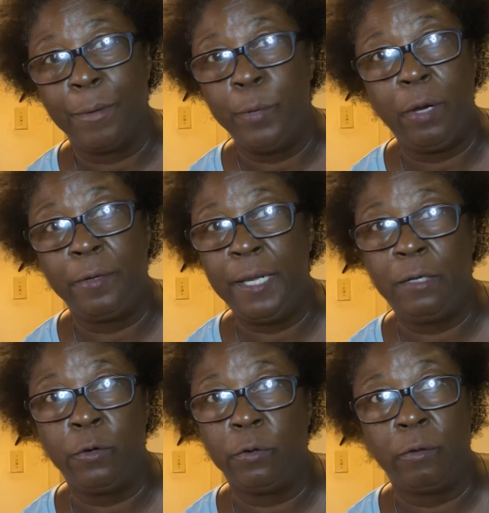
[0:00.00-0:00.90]
We don't
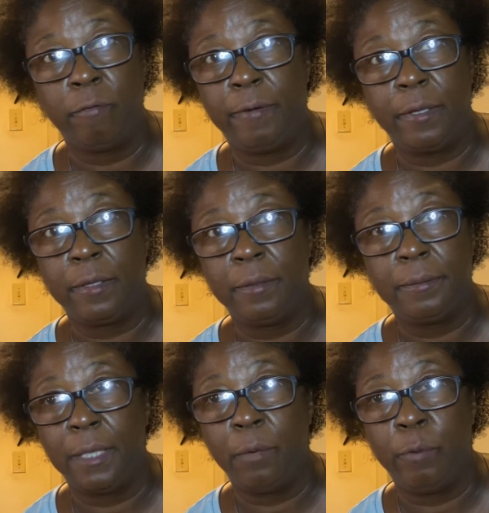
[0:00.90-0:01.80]
need to go no further
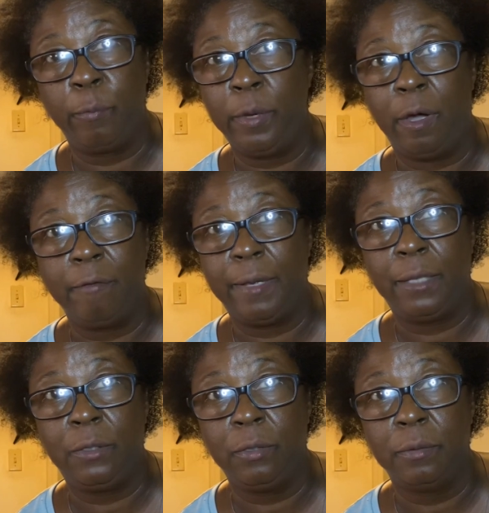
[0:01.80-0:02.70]
than what we
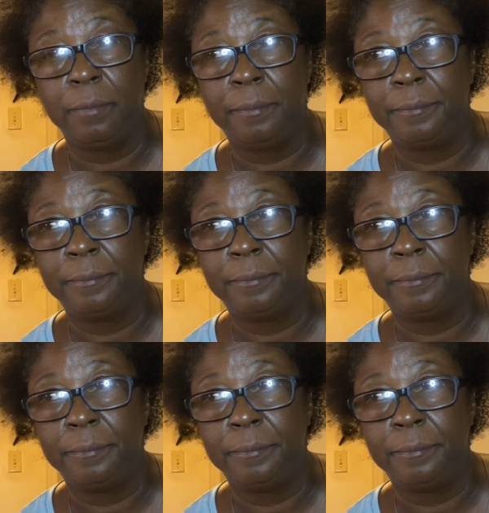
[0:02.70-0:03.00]
already do.